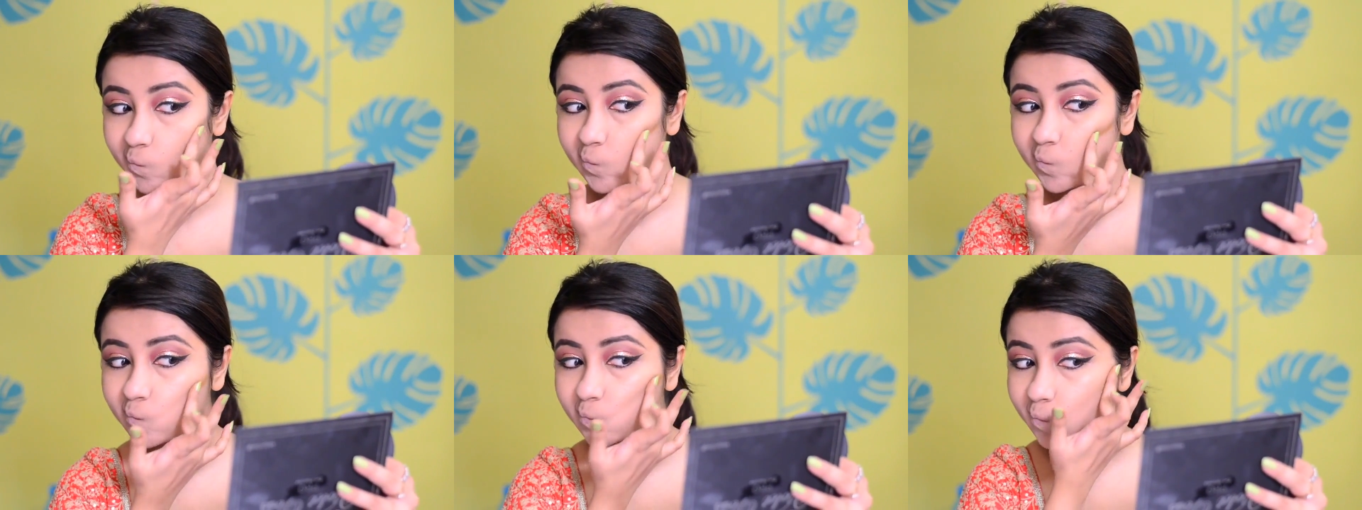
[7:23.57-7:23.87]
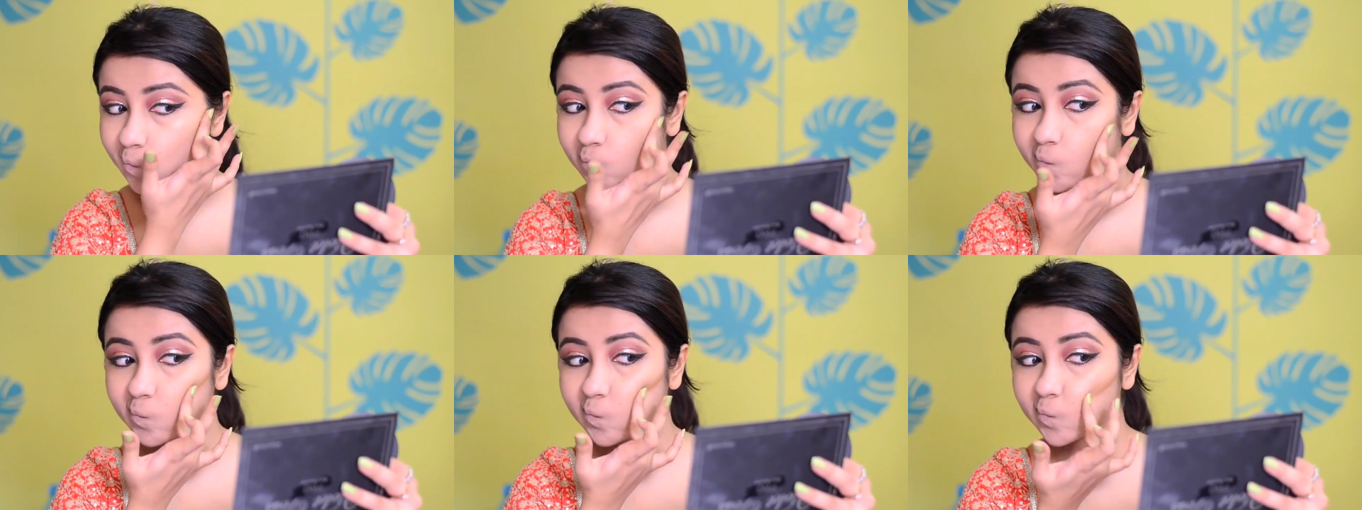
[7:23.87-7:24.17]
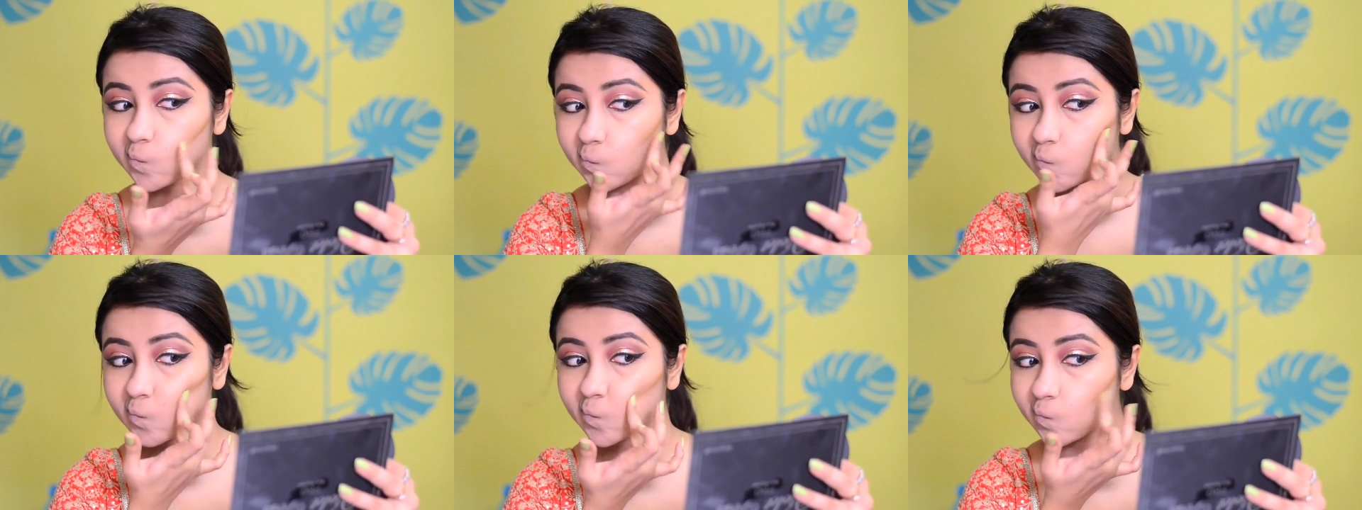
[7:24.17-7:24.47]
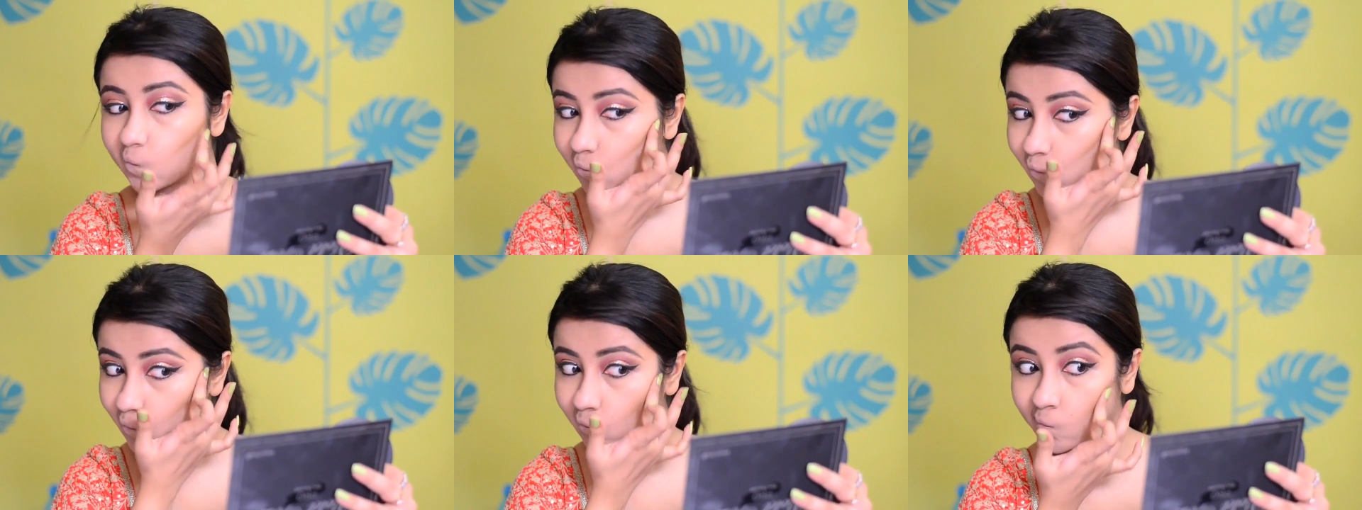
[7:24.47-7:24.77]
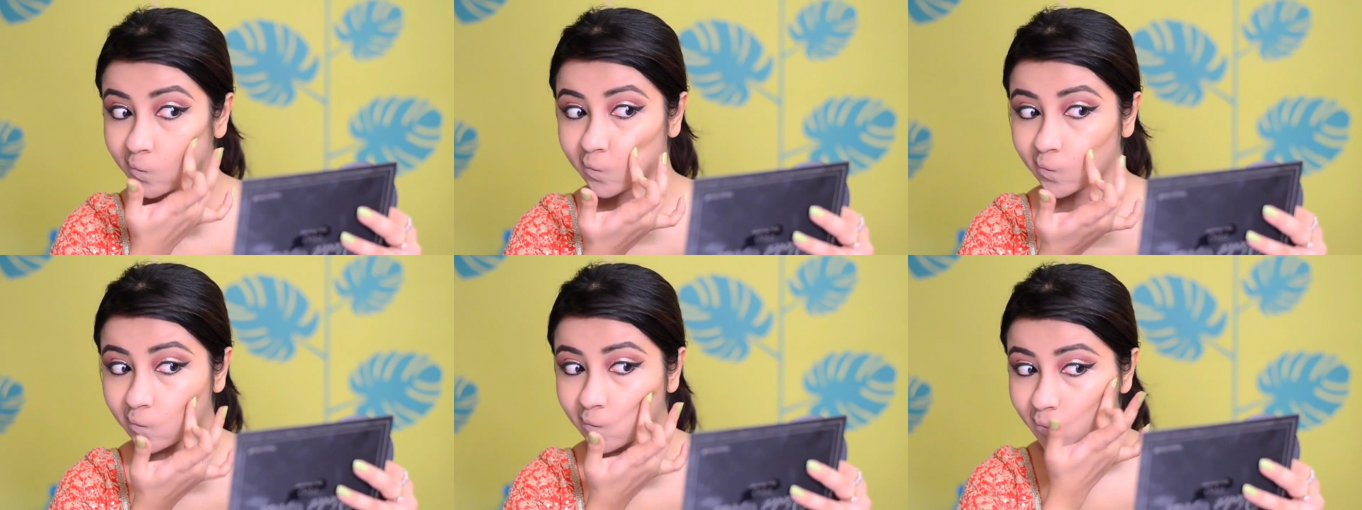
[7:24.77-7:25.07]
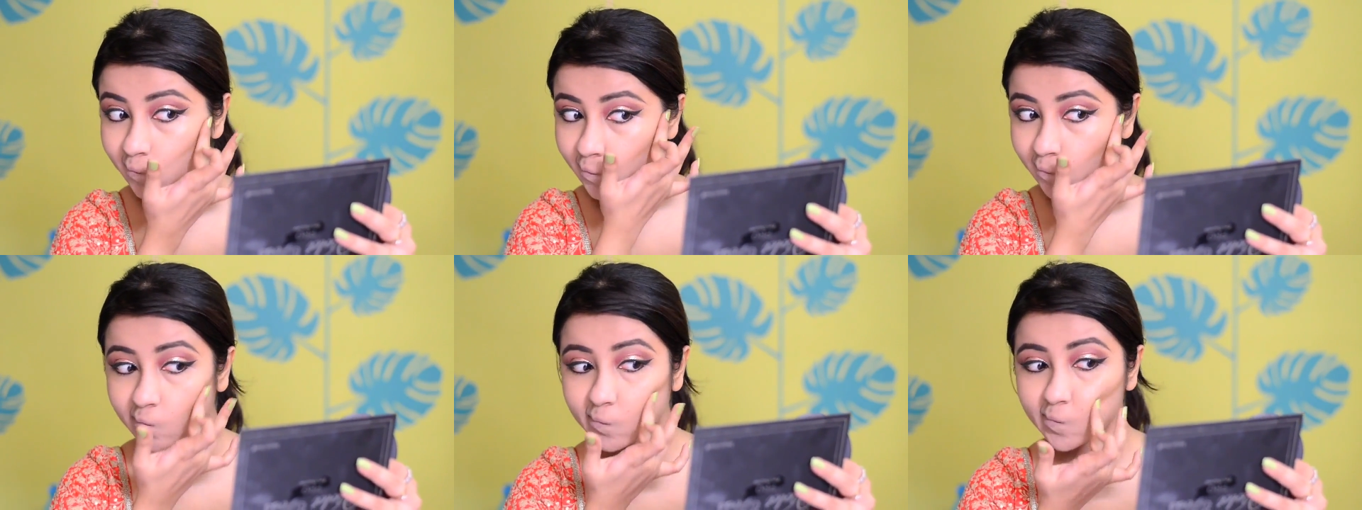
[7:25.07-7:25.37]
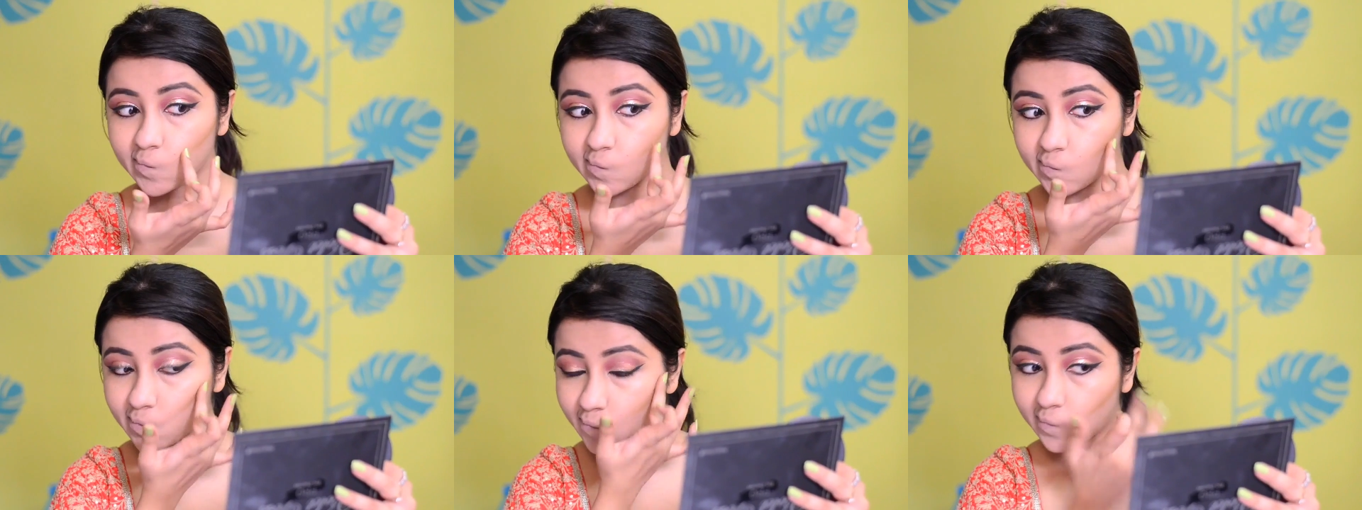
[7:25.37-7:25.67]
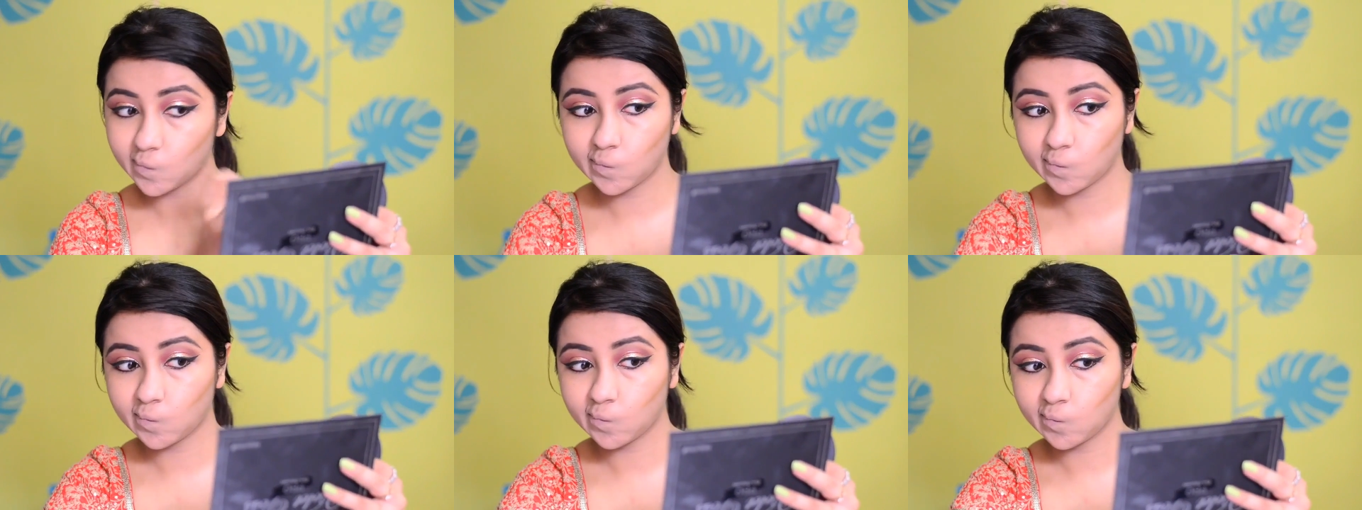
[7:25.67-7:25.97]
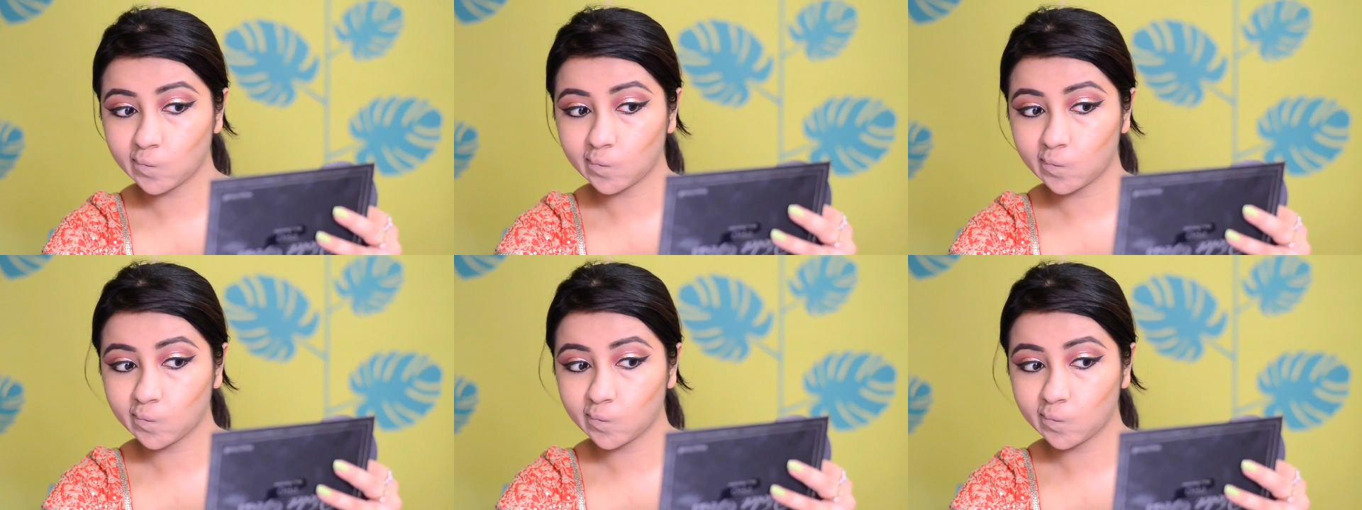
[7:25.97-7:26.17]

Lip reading: a Siddhidatri